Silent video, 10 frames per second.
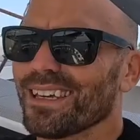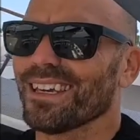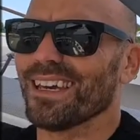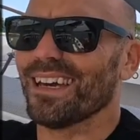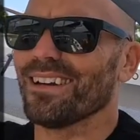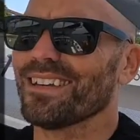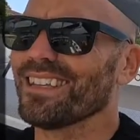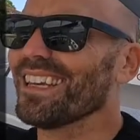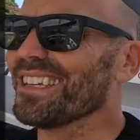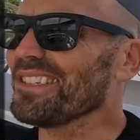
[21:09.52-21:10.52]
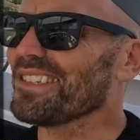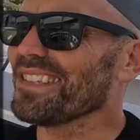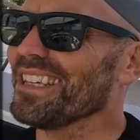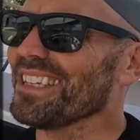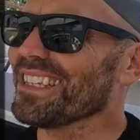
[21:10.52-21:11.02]
Yeah, I could get used to
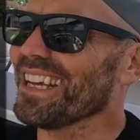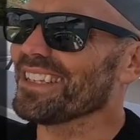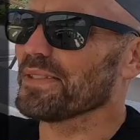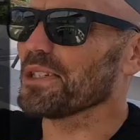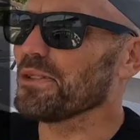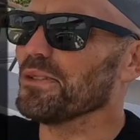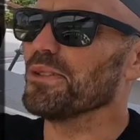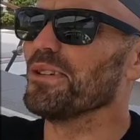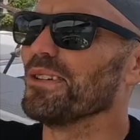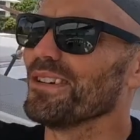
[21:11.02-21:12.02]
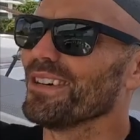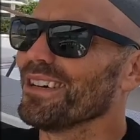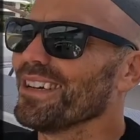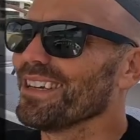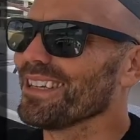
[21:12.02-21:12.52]
this, that's for sure.
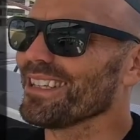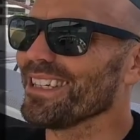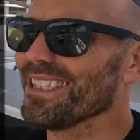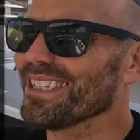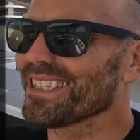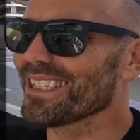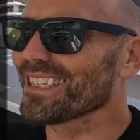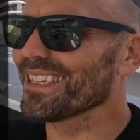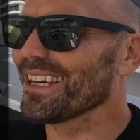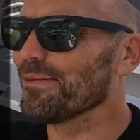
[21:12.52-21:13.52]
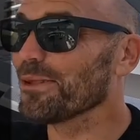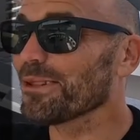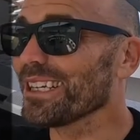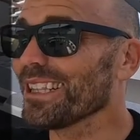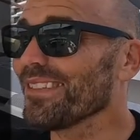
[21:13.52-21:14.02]
This, I'm
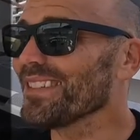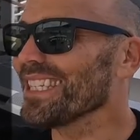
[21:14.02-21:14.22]
already loving